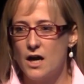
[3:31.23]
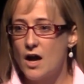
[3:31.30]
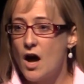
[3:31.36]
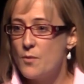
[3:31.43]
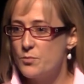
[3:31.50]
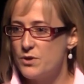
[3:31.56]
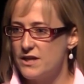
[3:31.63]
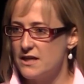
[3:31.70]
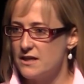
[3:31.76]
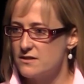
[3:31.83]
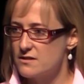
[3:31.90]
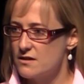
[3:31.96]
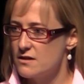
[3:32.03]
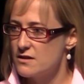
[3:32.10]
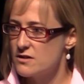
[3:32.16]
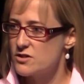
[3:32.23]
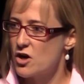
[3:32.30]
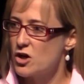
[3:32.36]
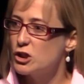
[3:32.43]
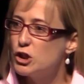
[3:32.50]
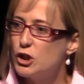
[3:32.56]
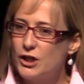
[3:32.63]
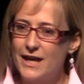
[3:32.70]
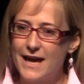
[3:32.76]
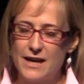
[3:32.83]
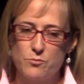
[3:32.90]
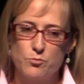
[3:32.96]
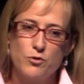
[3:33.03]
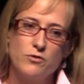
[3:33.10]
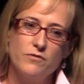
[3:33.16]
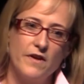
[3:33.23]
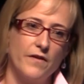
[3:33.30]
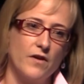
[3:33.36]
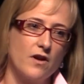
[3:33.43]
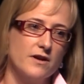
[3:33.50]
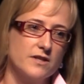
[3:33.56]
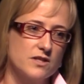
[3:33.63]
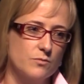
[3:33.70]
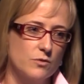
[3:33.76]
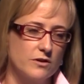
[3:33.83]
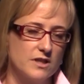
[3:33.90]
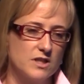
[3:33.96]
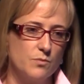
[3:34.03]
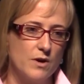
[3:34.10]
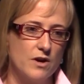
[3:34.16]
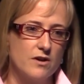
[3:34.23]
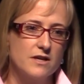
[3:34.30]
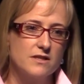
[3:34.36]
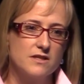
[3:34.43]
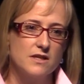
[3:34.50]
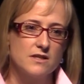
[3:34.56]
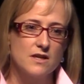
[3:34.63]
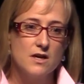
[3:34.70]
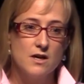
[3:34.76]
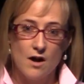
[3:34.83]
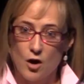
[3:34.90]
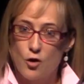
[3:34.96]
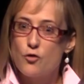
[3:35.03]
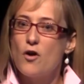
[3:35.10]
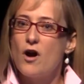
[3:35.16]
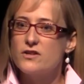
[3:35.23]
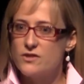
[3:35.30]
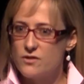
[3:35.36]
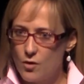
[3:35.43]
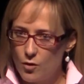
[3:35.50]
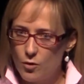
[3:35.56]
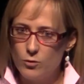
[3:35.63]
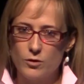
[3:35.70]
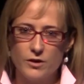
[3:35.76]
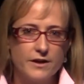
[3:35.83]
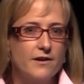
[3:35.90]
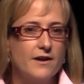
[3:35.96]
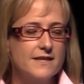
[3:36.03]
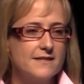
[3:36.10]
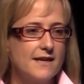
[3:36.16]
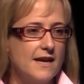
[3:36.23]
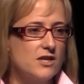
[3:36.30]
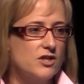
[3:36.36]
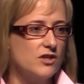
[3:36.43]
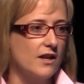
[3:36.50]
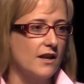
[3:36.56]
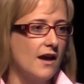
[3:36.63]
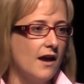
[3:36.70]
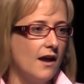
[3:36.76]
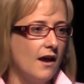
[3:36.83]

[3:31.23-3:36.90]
companies start looking at improving their customer experiences across the whole organization.